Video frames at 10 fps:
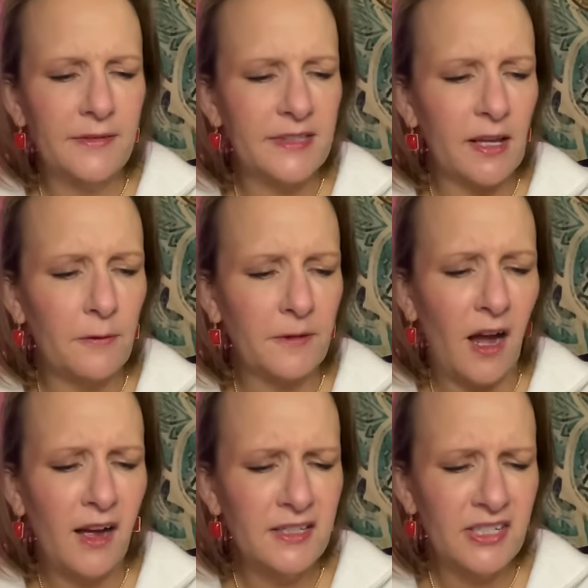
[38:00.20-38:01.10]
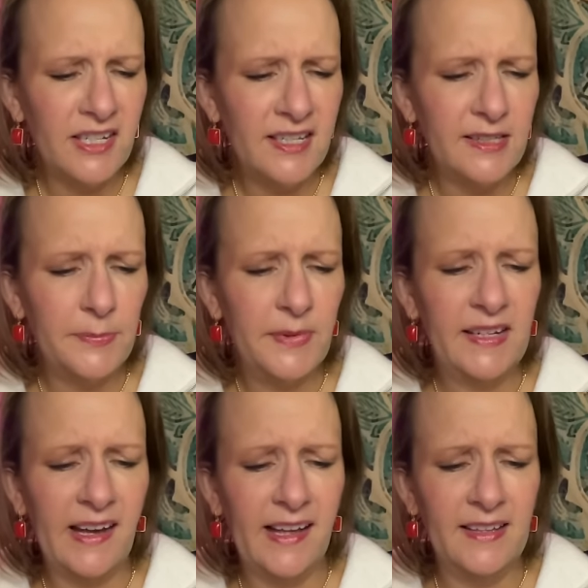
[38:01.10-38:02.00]
of self-conscious
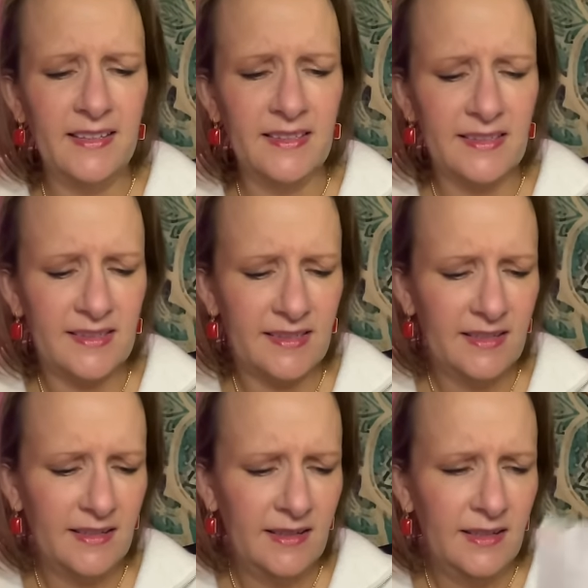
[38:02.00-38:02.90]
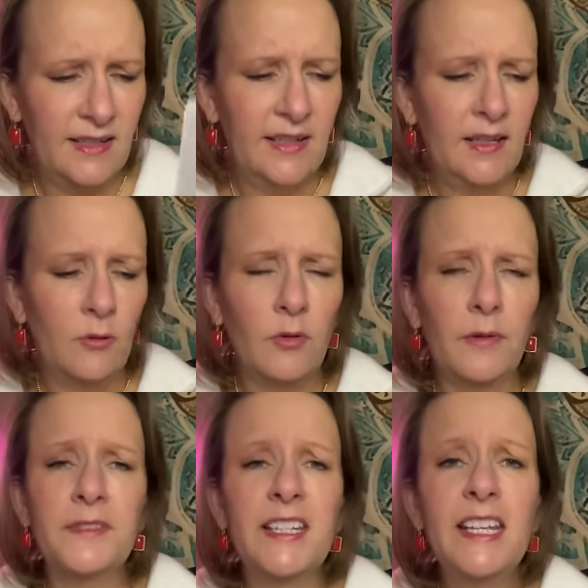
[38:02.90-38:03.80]
because, well,
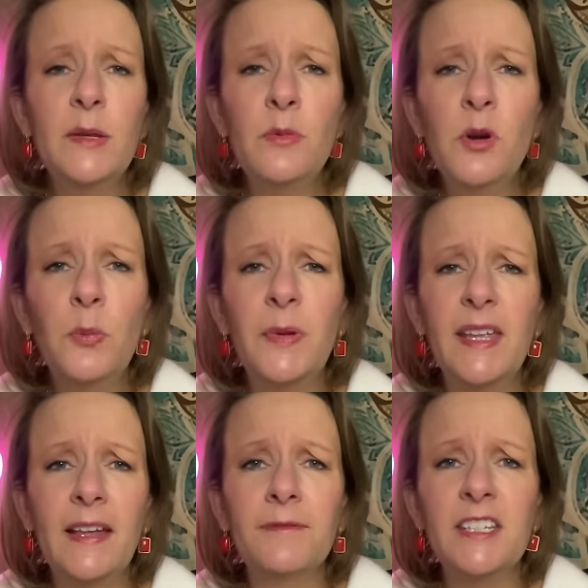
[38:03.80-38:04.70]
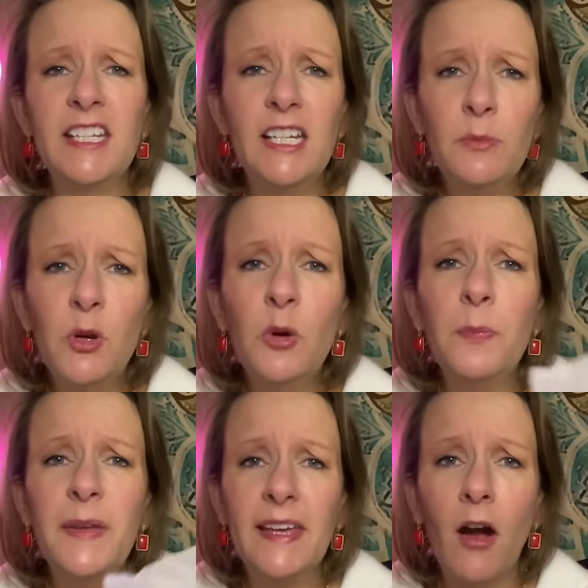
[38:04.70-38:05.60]
if Temu
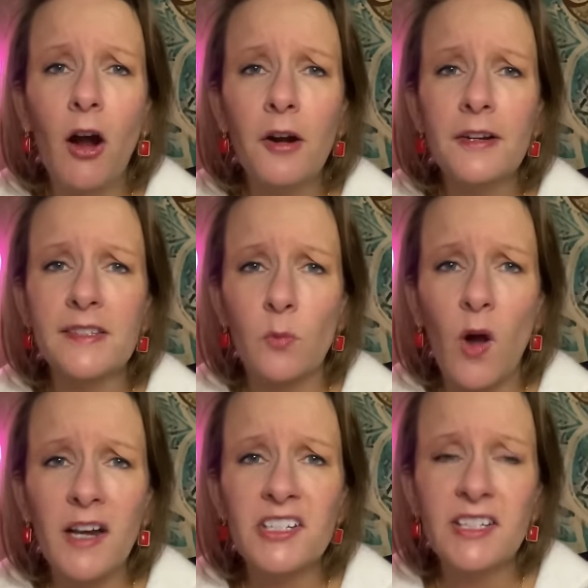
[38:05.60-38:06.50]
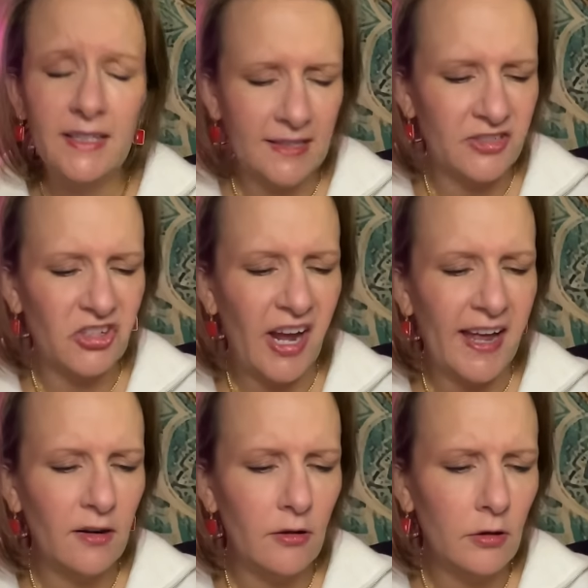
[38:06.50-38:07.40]
PR is watching this
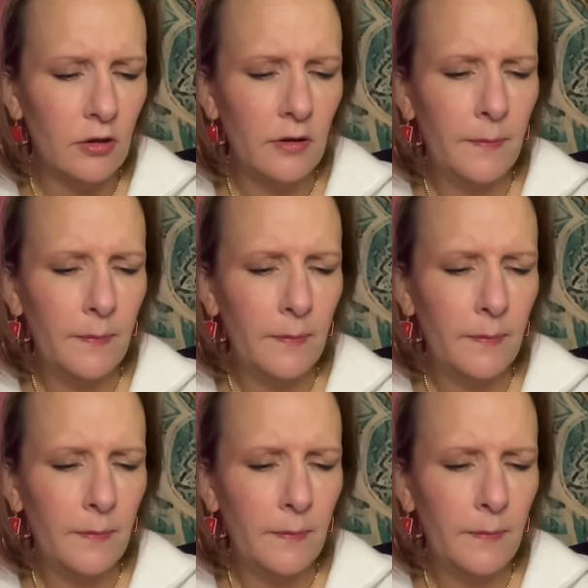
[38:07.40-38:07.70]
channel,